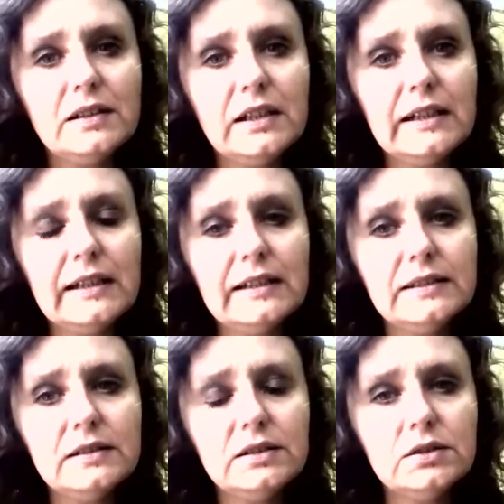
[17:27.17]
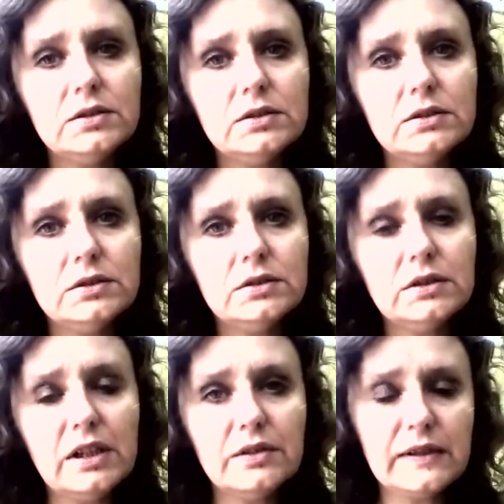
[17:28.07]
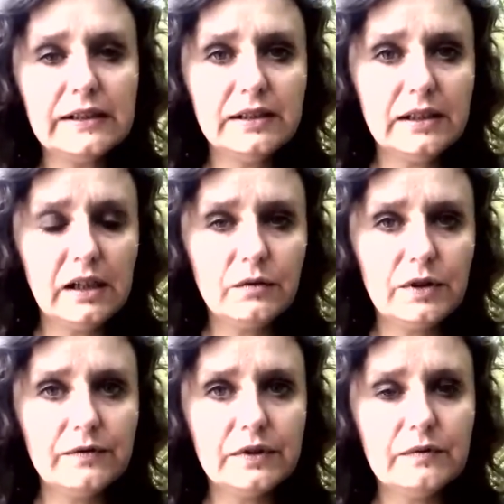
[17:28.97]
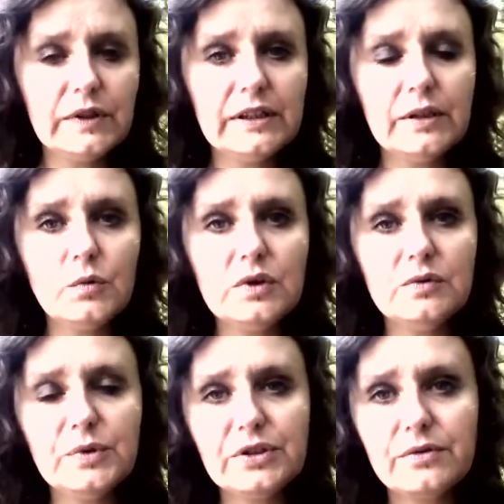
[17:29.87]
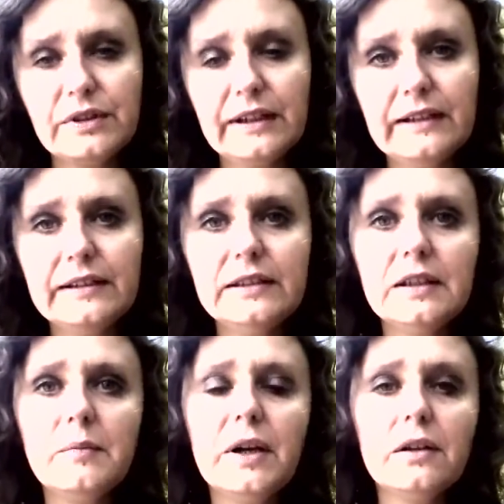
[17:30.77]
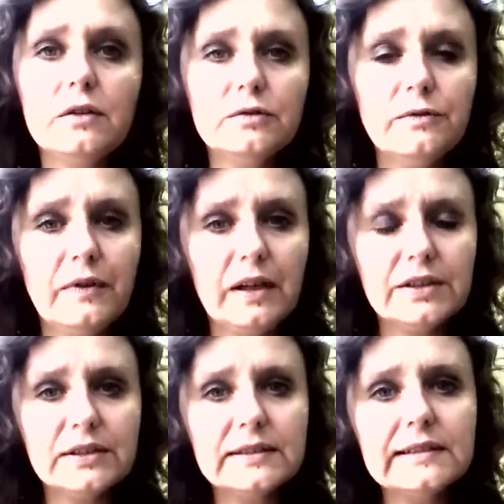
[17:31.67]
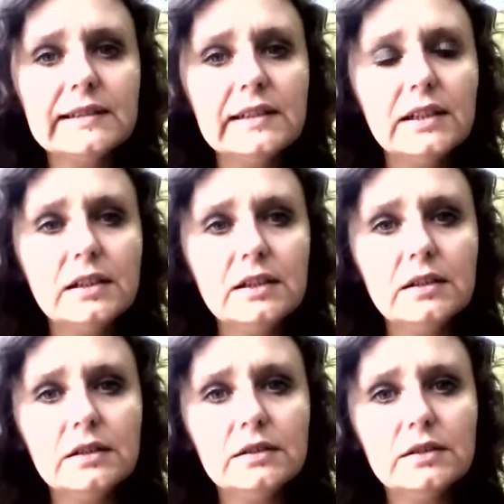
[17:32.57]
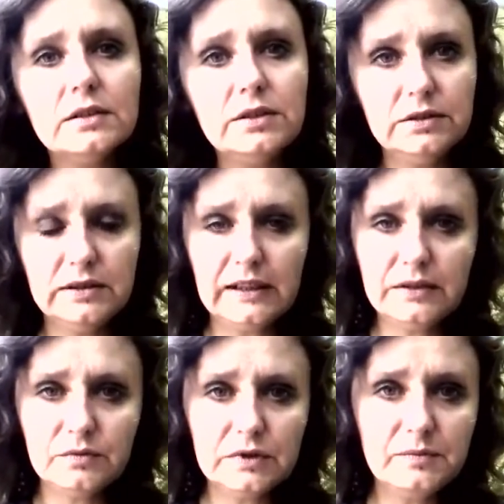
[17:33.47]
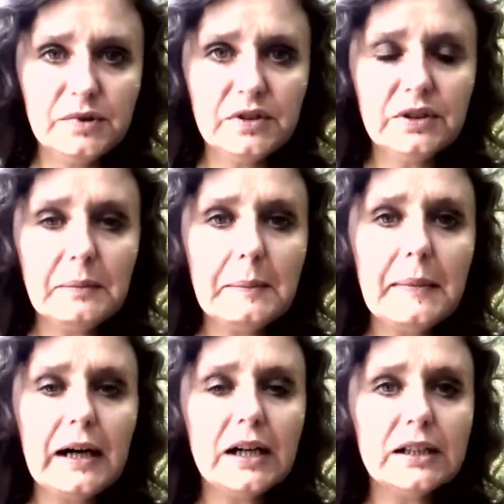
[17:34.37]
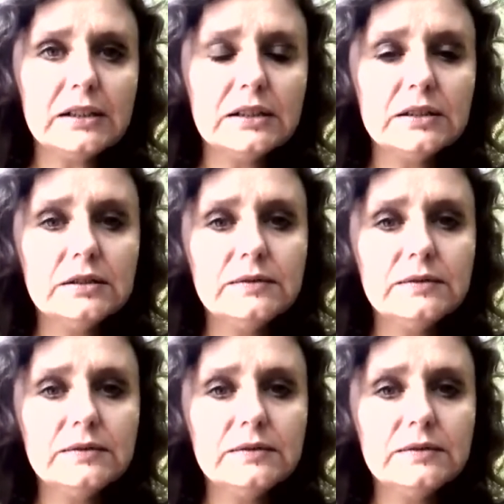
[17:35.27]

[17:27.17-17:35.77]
and right now, even when I will be creating my own passion, that will be mine.